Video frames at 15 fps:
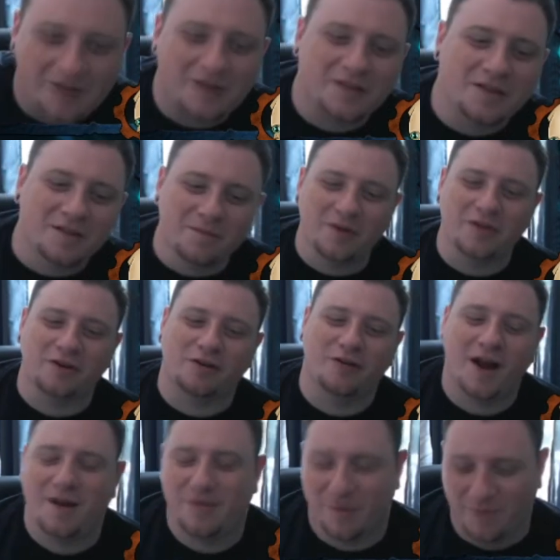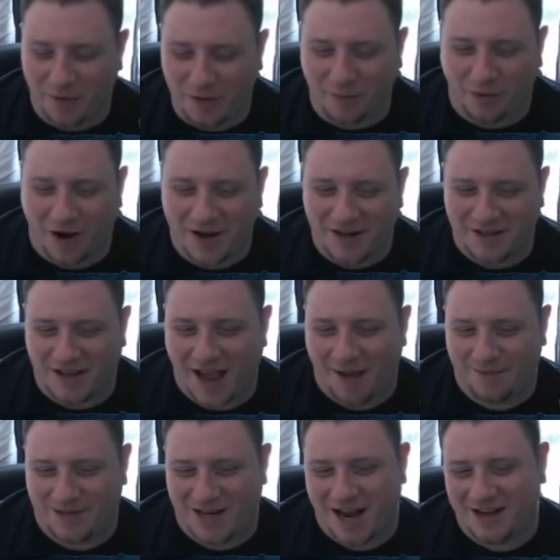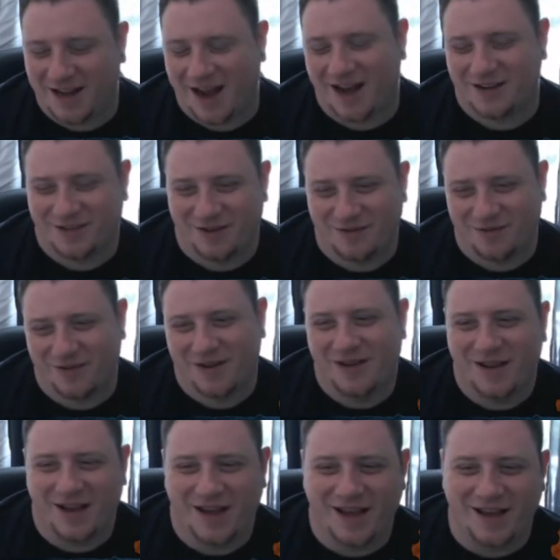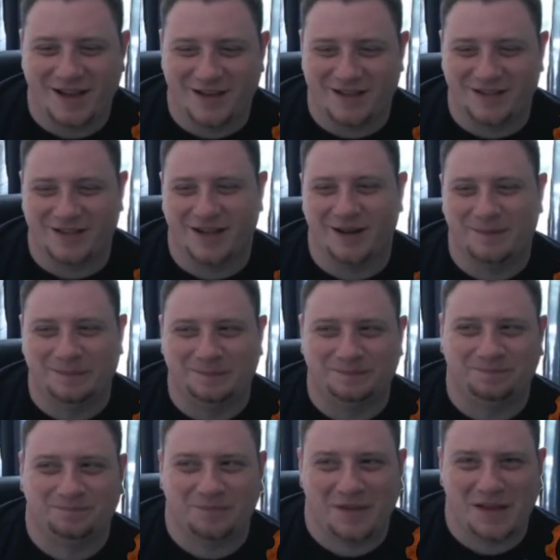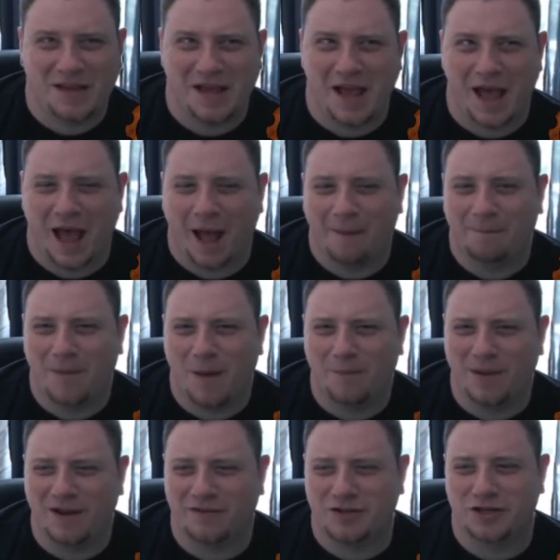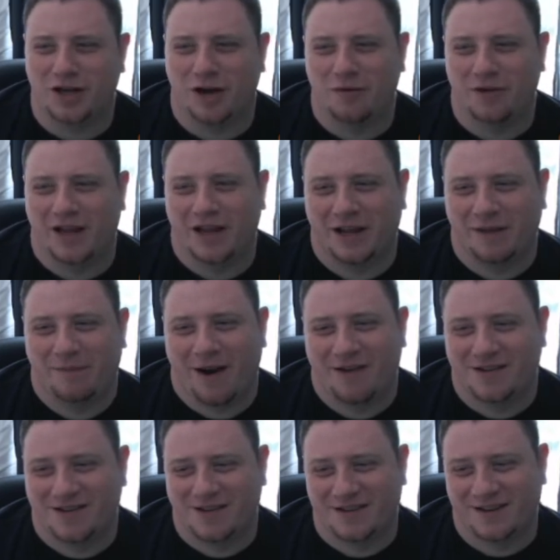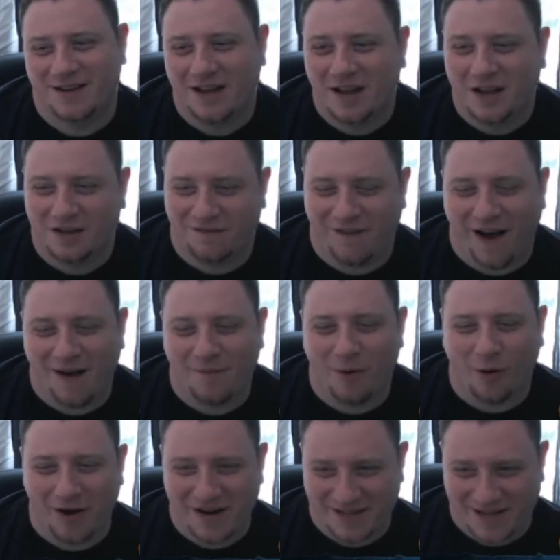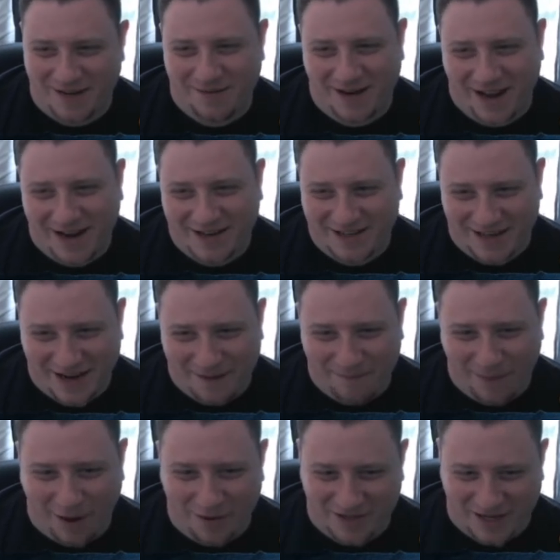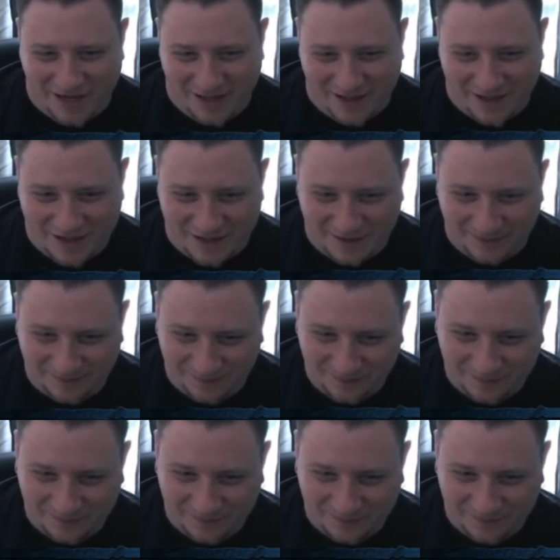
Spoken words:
The Mother Brain in the Captain N cartoon is, a bit of a joke in comparison. Far more intimidating and imposing in this.